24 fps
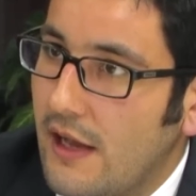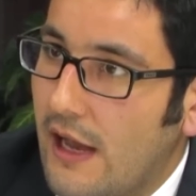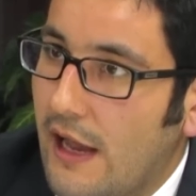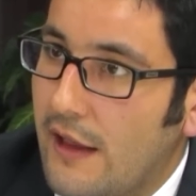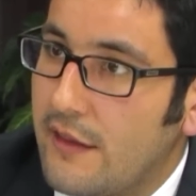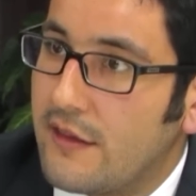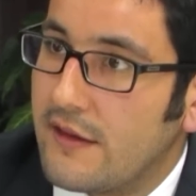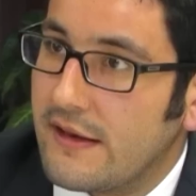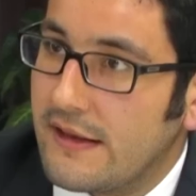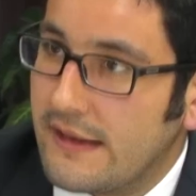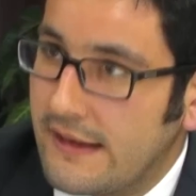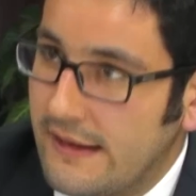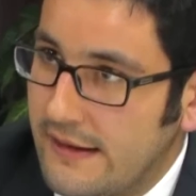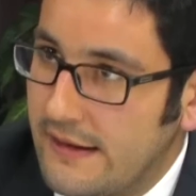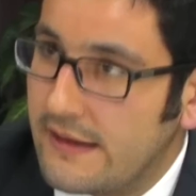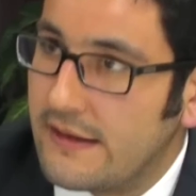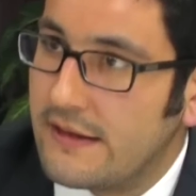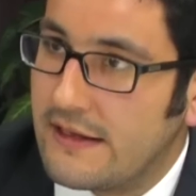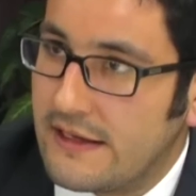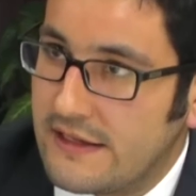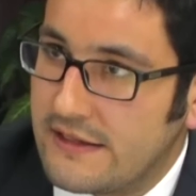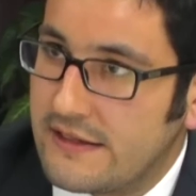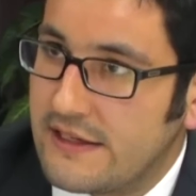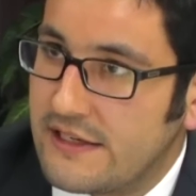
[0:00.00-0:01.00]
I think
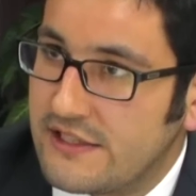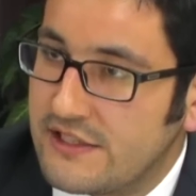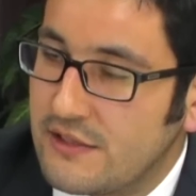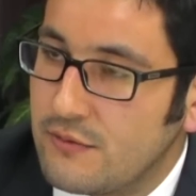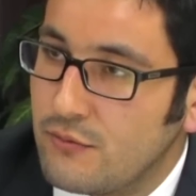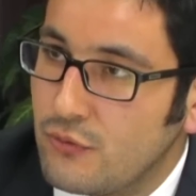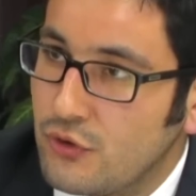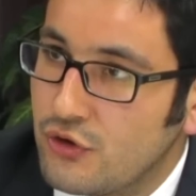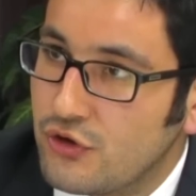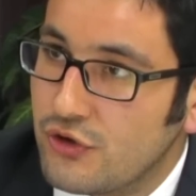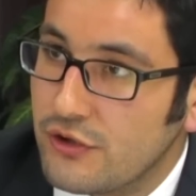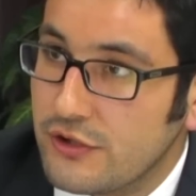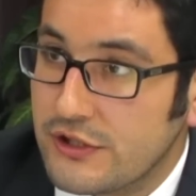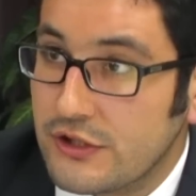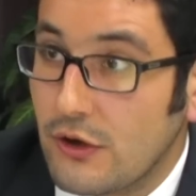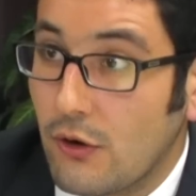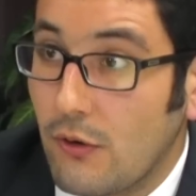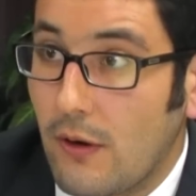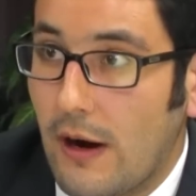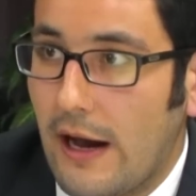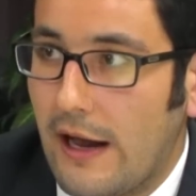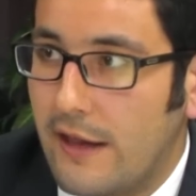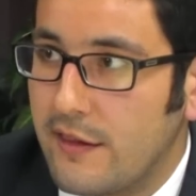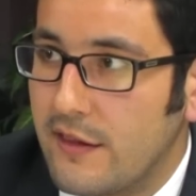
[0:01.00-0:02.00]
there's a mutual.
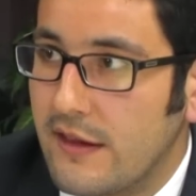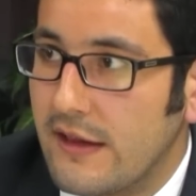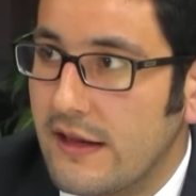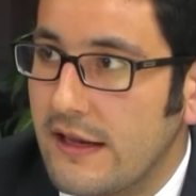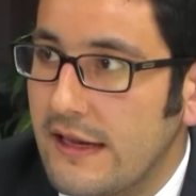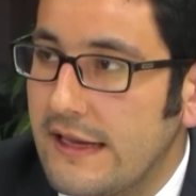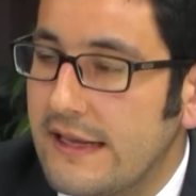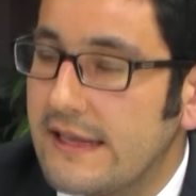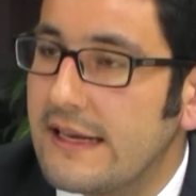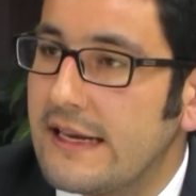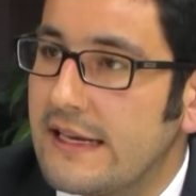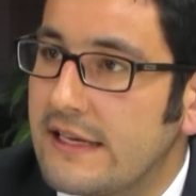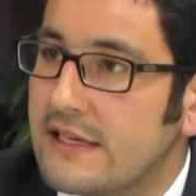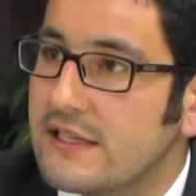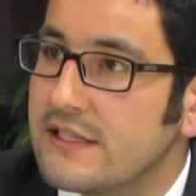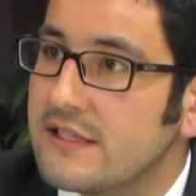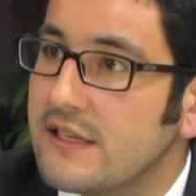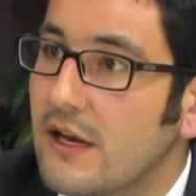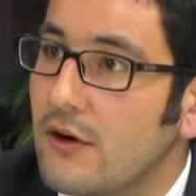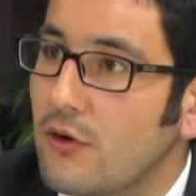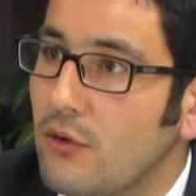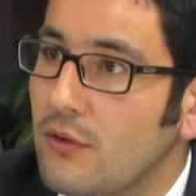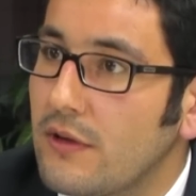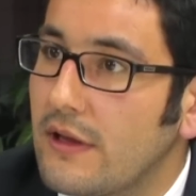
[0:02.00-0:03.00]
So I think it is
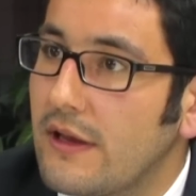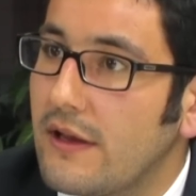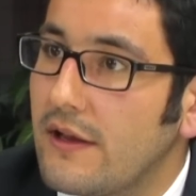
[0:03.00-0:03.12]
not only